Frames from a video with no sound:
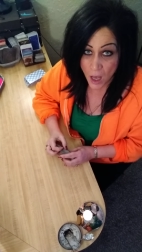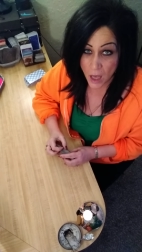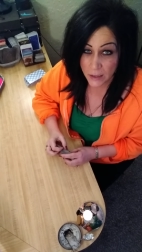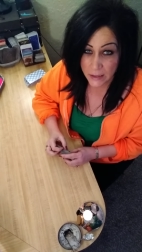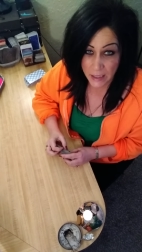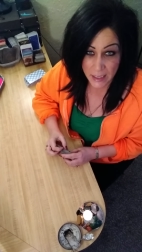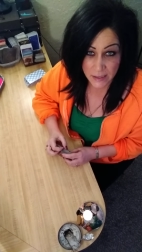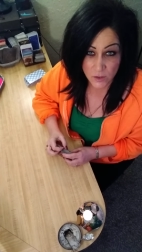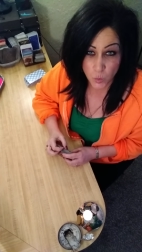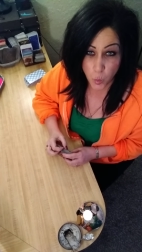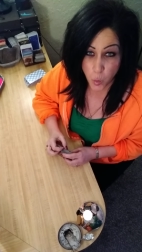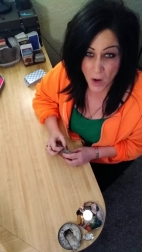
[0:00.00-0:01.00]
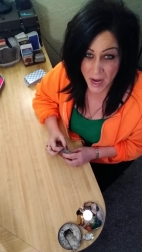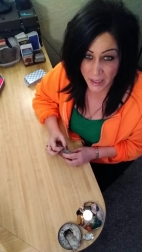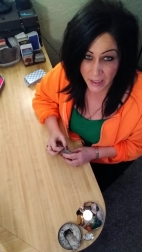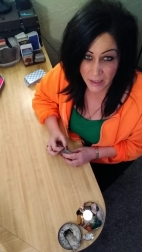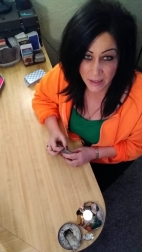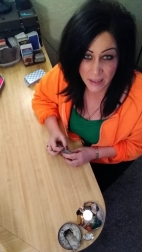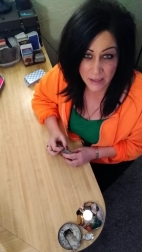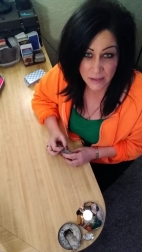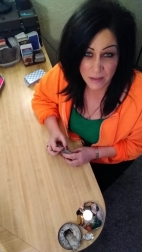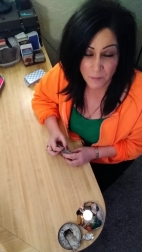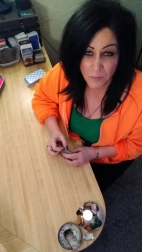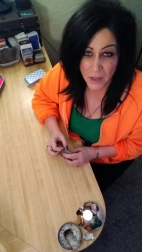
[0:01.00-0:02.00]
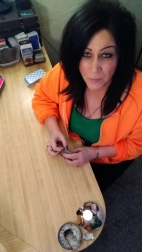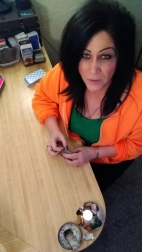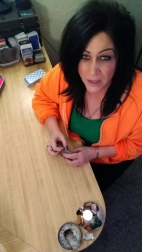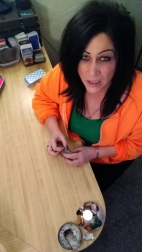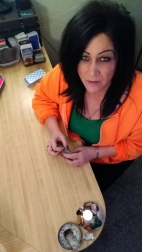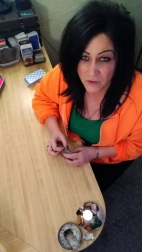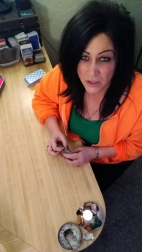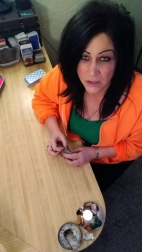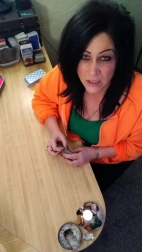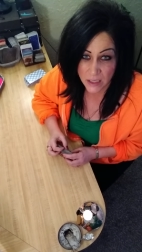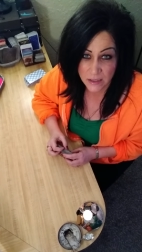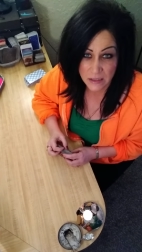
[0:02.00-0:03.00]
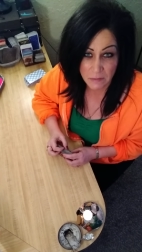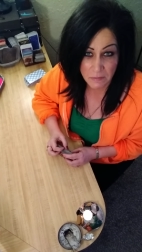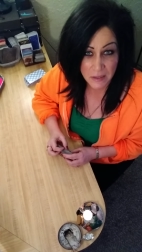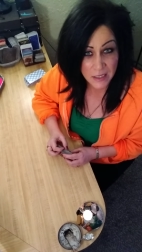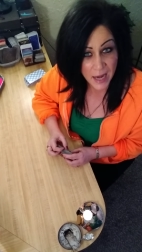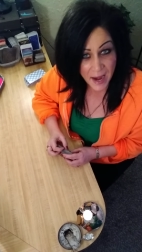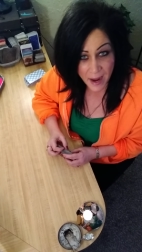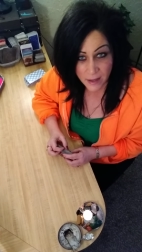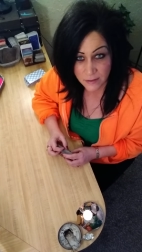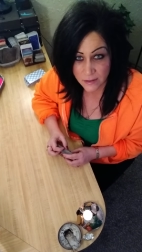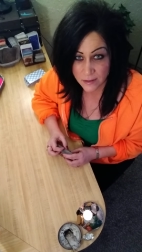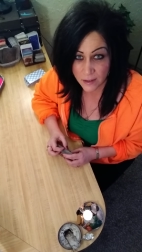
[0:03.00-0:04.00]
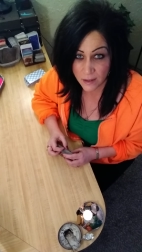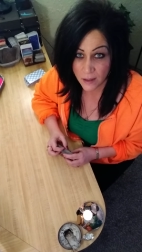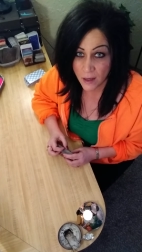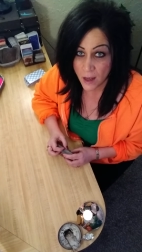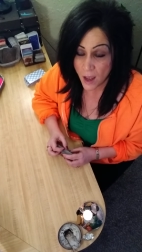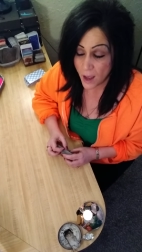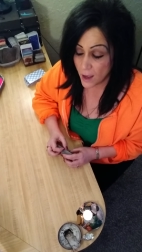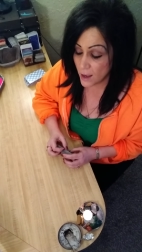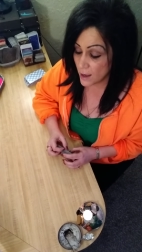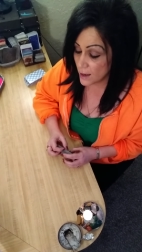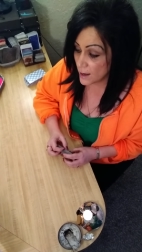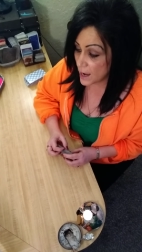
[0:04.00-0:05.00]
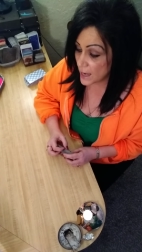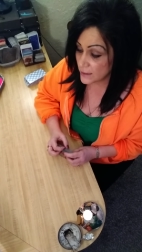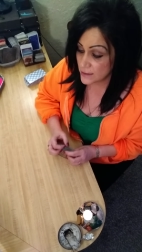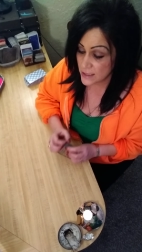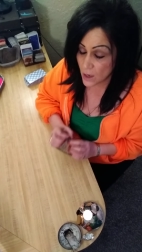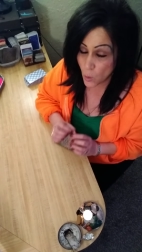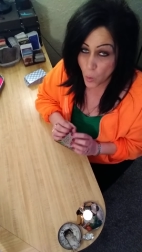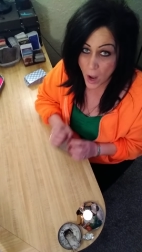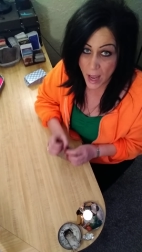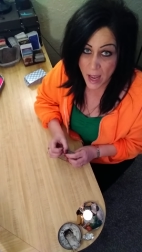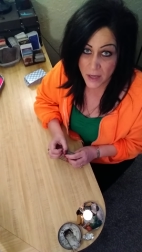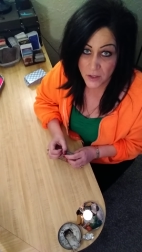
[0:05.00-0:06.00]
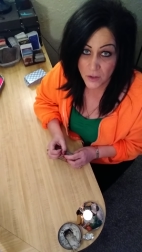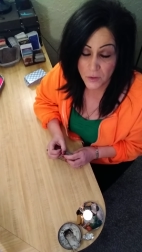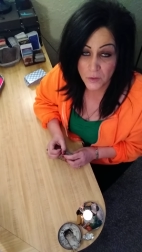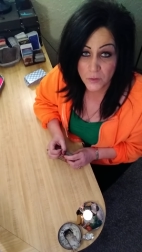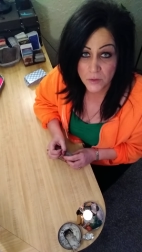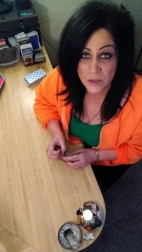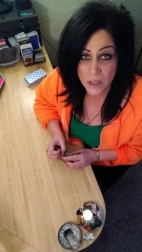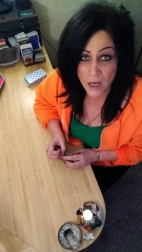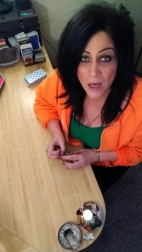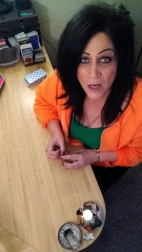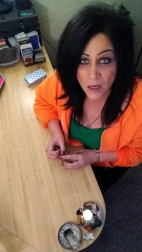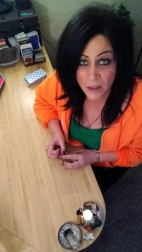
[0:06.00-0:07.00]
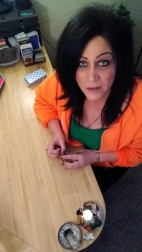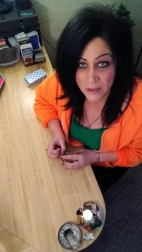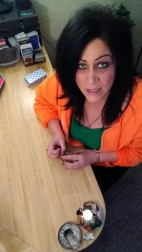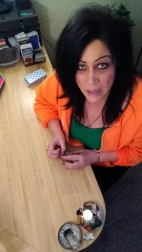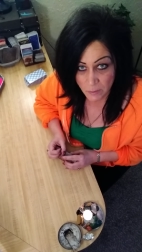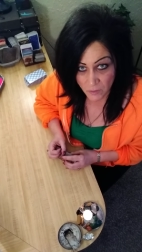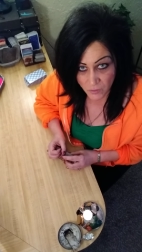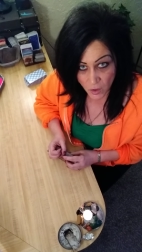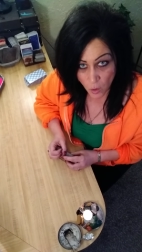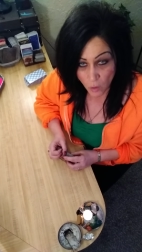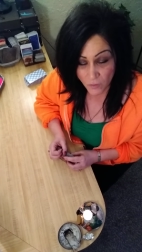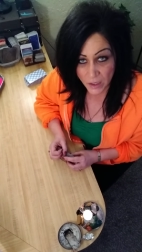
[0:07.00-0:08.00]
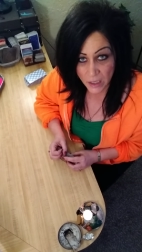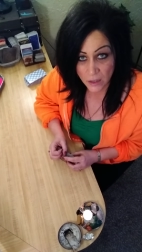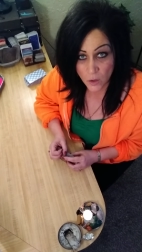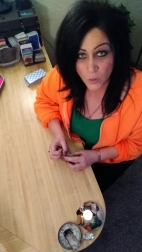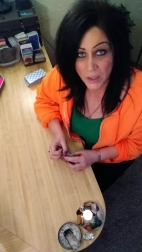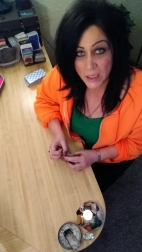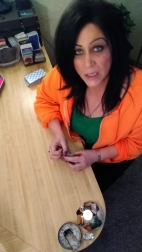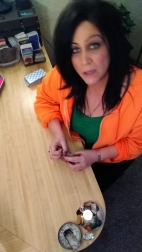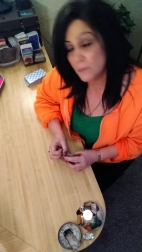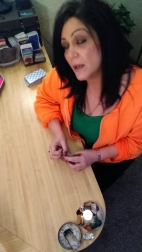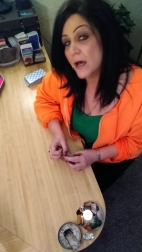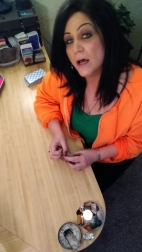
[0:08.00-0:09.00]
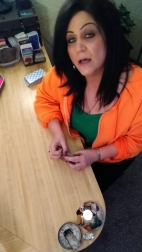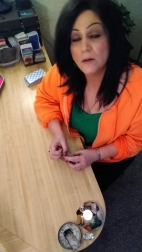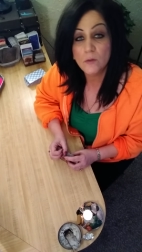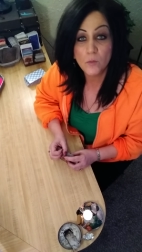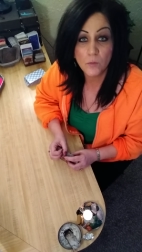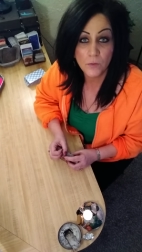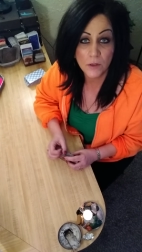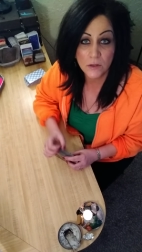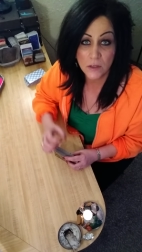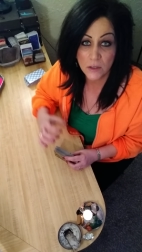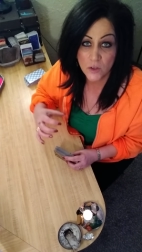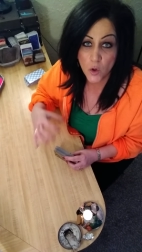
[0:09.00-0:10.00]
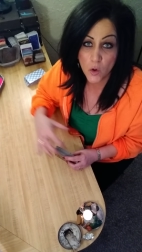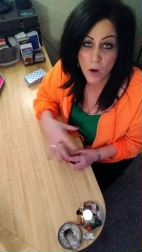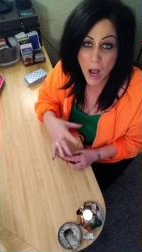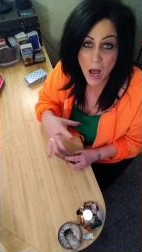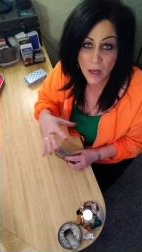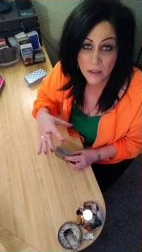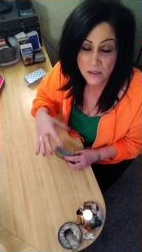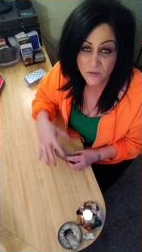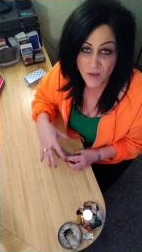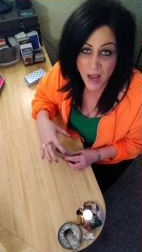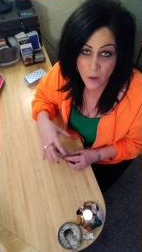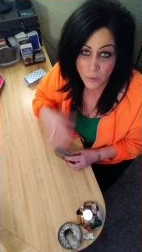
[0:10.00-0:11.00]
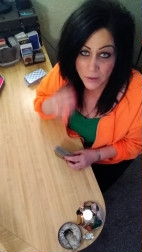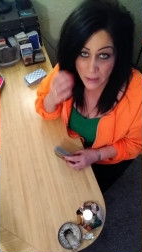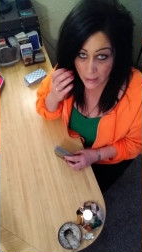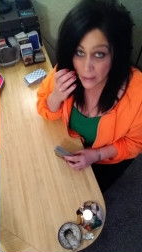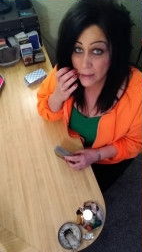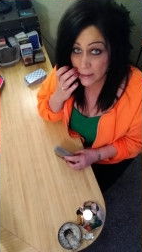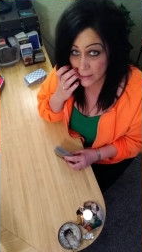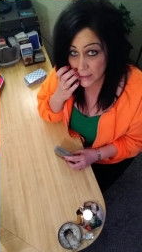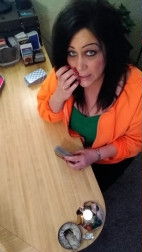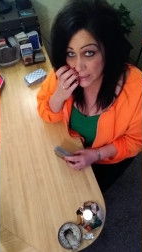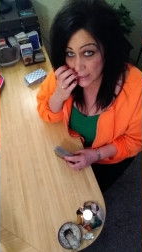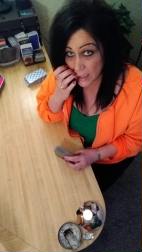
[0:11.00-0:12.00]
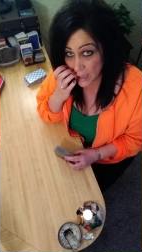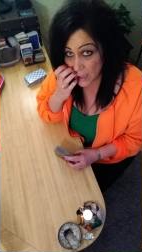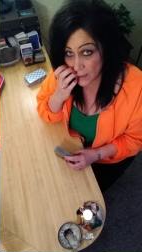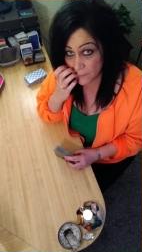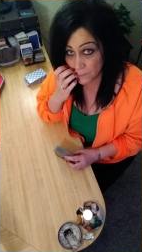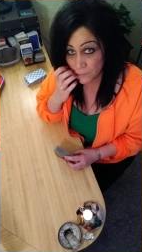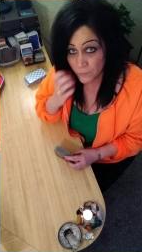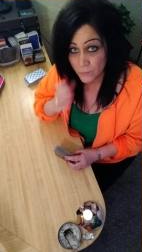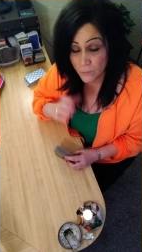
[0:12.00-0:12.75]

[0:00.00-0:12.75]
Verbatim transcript: against wickedness and people that have just done some nasty. Uh, I tell why I use uh, the name of Jehovah Elohim. Uh, the, the Torah is found within the. Um,